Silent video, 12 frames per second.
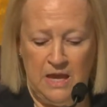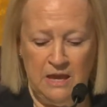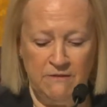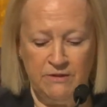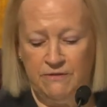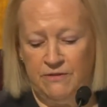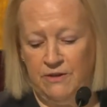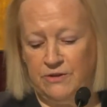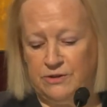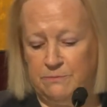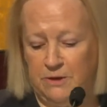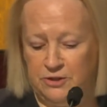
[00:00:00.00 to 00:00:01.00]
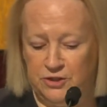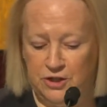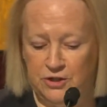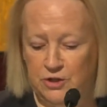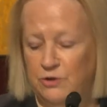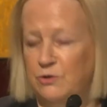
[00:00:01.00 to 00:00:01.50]
even if there is much to
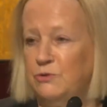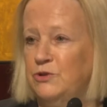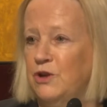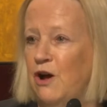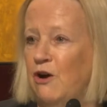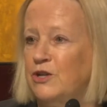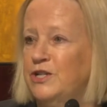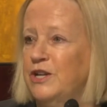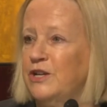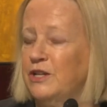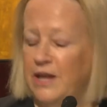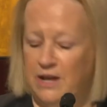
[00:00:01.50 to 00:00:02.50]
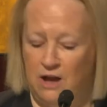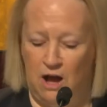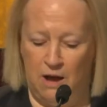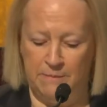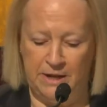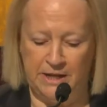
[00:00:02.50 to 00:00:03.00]
do to articulate
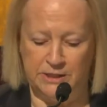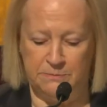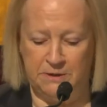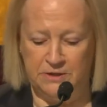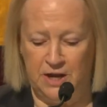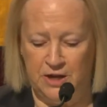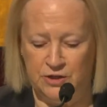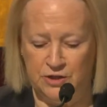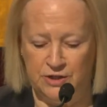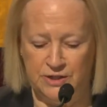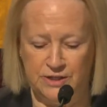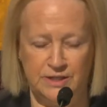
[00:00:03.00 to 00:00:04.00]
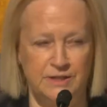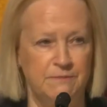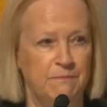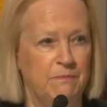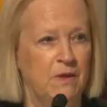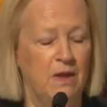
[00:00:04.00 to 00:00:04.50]
common expectations.
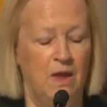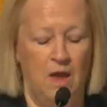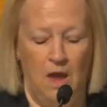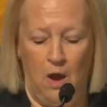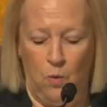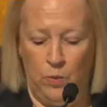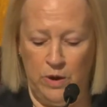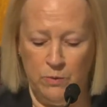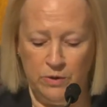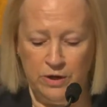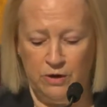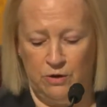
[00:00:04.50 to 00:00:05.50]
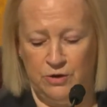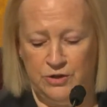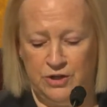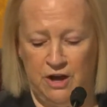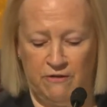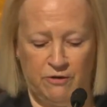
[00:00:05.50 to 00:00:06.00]
We would
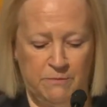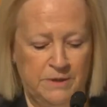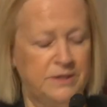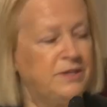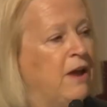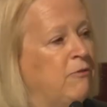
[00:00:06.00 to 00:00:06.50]
encourage governments